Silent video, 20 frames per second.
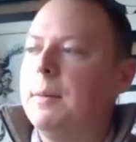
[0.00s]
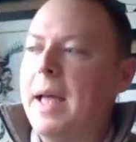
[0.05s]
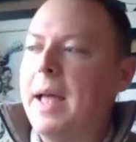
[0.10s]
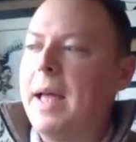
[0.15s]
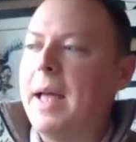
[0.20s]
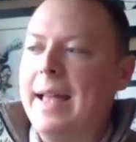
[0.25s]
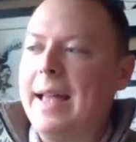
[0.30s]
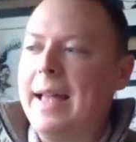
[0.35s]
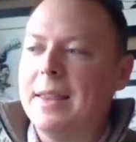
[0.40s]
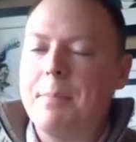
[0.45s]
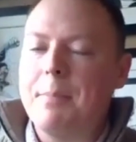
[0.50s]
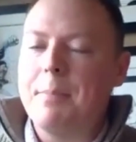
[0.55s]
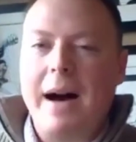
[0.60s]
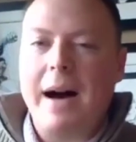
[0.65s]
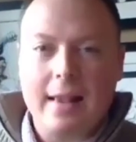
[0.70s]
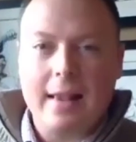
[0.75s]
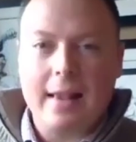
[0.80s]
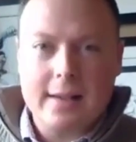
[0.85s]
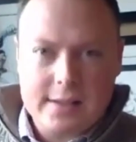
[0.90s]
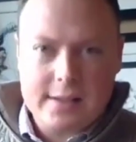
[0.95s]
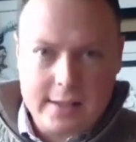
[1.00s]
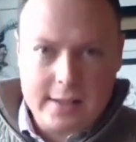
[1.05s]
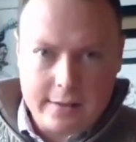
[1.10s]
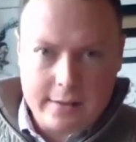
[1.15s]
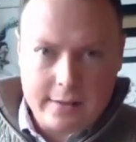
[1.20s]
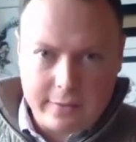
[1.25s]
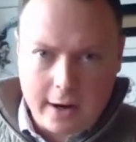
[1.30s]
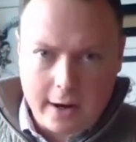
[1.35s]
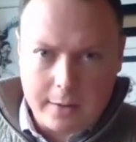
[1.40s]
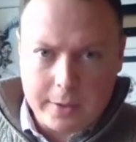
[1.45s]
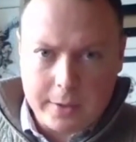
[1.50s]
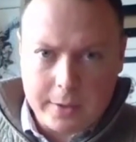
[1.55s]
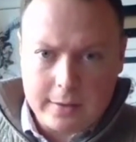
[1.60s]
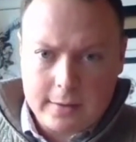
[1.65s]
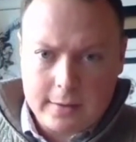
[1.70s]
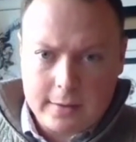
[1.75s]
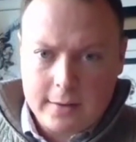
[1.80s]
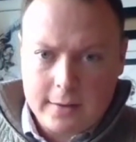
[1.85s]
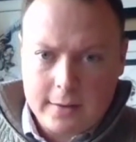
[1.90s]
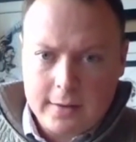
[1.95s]
And the policy environment.
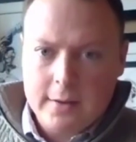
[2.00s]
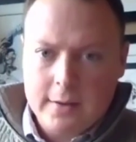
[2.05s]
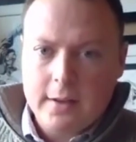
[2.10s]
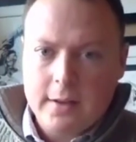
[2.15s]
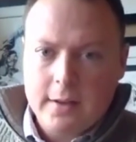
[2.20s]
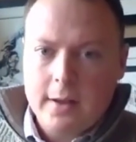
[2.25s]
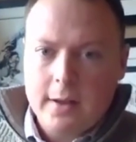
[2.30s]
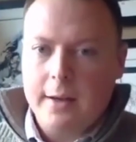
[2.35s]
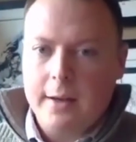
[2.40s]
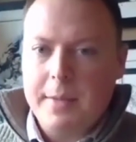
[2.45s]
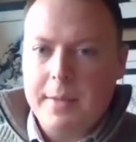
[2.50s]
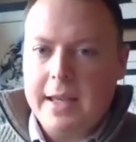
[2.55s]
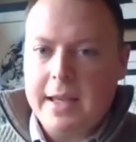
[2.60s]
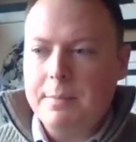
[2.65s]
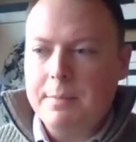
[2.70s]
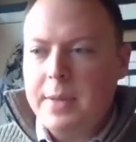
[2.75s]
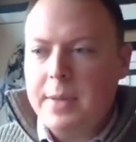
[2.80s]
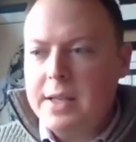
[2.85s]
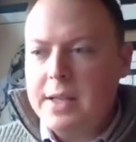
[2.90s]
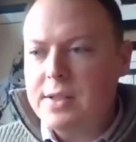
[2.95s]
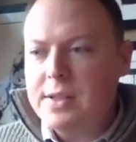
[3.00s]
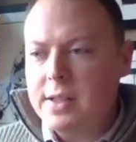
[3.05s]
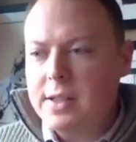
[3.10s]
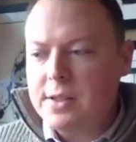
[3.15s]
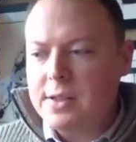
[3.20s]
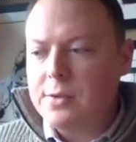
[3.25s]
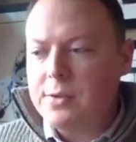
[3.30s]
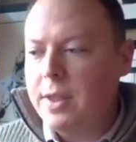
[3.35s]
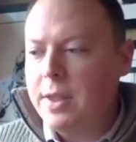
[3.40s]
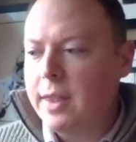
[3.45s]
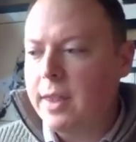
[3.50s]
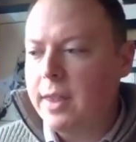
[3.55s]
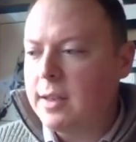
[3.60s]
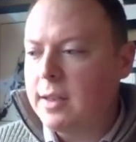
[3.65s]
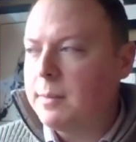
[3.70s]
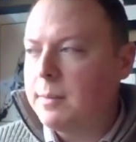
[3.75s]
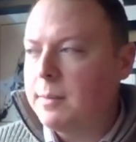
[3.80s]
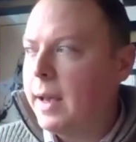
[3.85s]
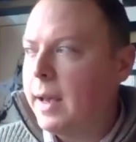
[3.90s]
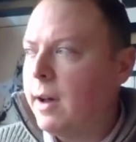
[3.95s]
In business, we think
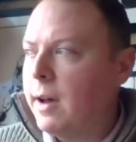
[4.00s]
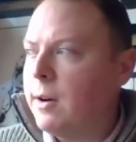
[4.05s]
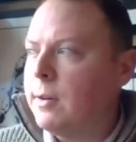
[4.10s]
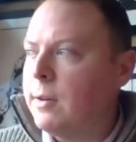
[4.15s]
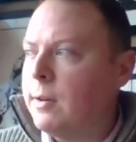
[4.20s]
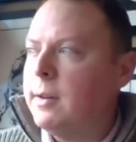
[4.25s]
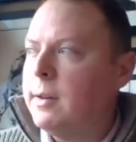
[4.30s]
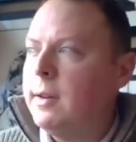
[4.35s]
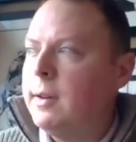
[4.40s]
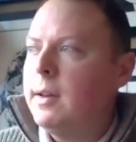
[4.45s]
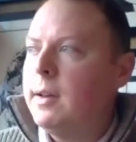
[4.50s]
about